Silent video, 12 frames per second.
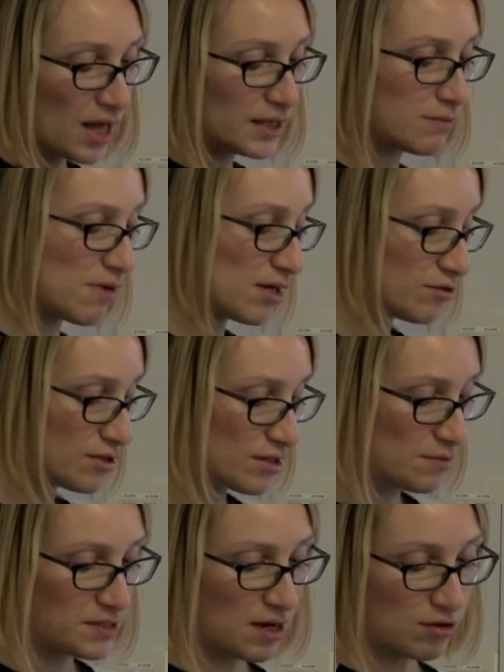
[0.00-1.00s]
The
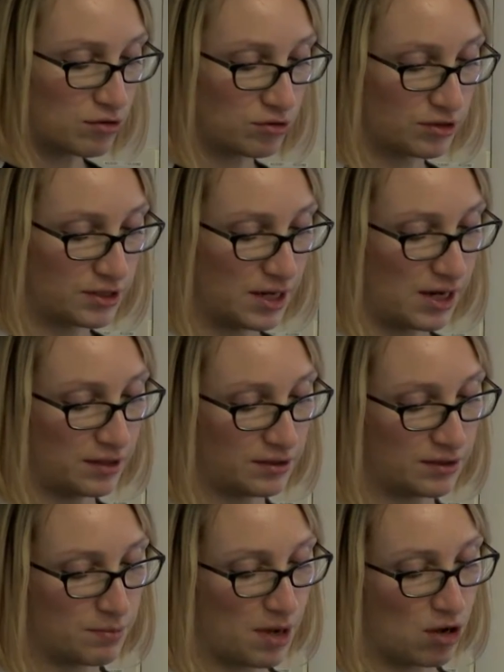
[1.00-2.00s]
manuscripts are contained
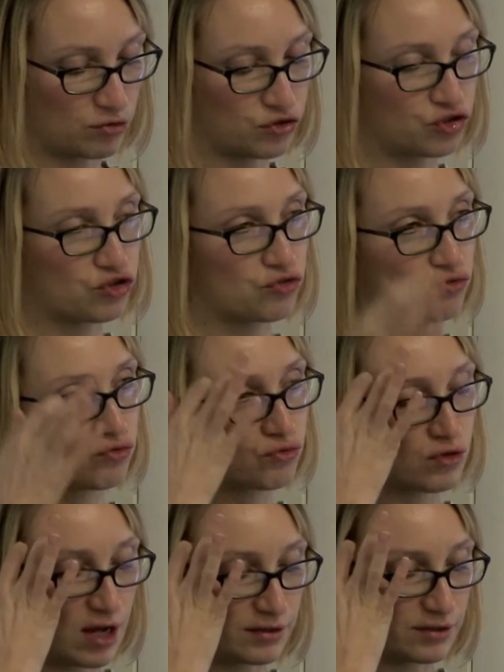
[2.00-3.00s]
in about
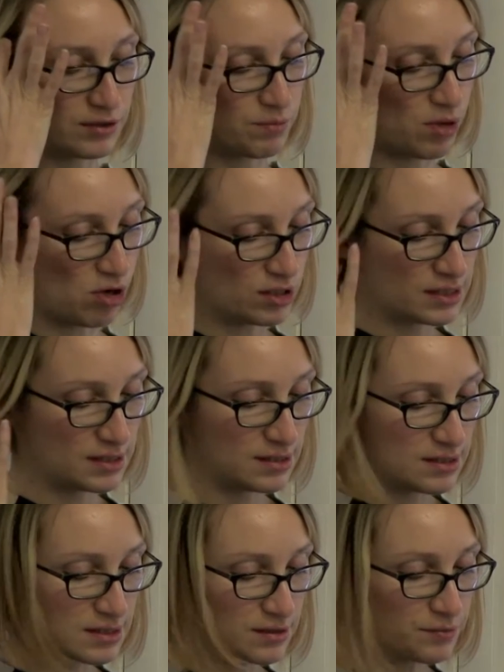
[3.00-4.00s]
200
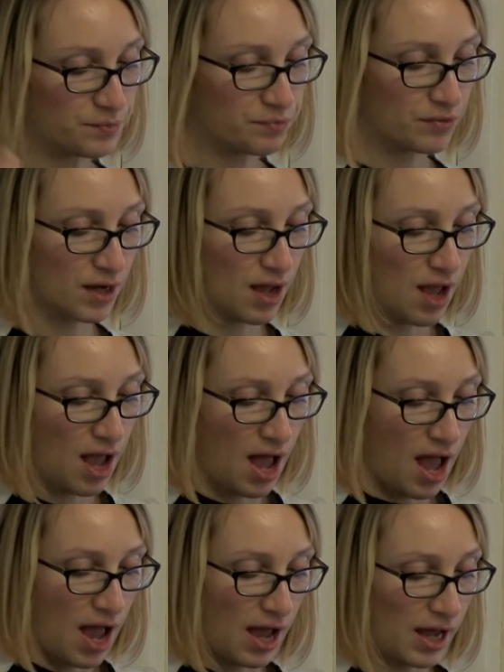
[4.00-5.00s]
boxes,
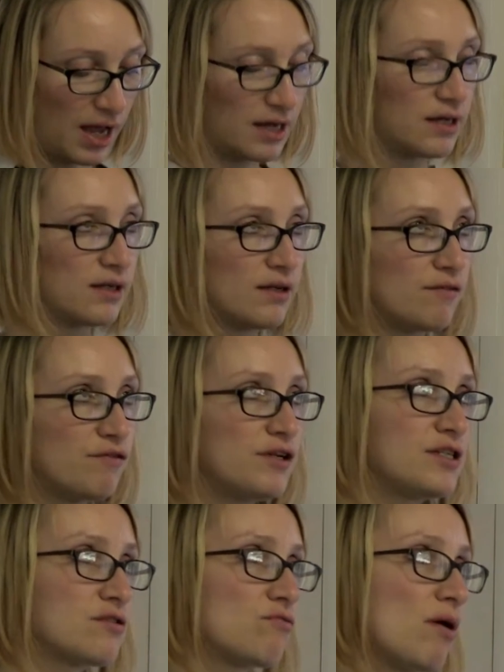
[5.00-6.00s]
and there
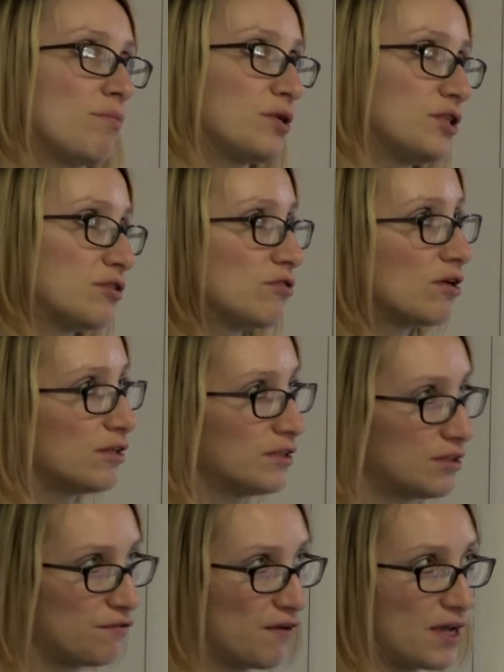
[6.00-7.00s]
is one particular
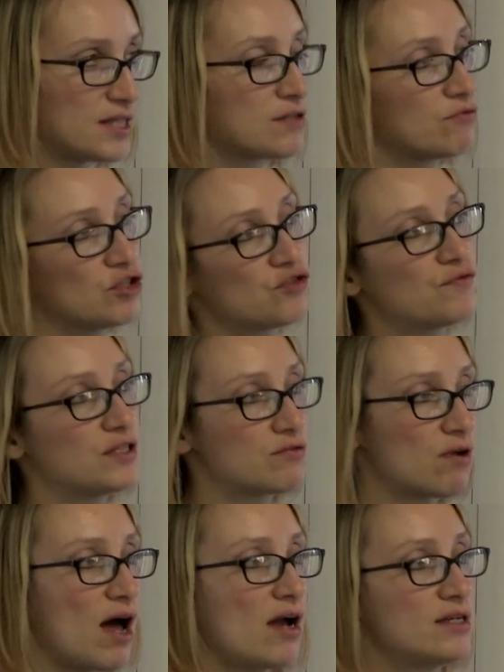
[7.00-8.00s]
interface which
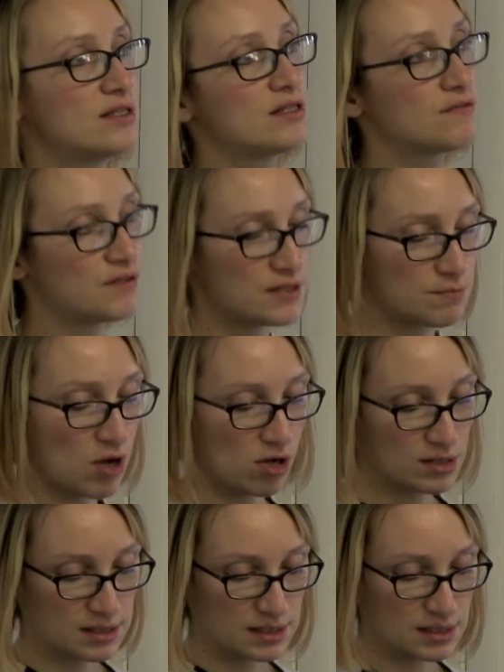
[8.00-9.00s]
visualizes these
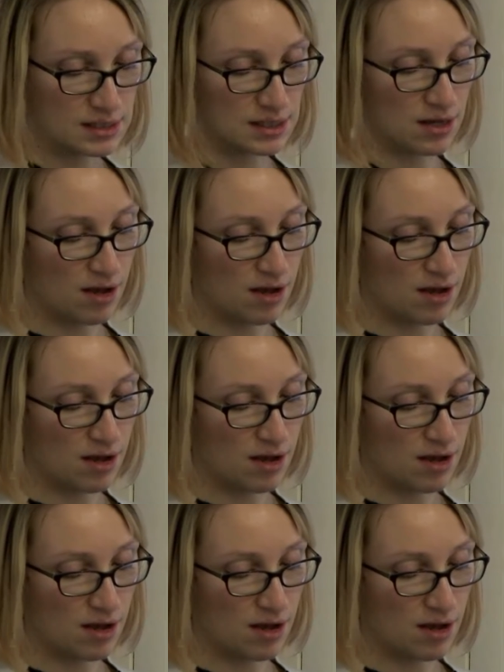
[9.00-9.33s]
boxes,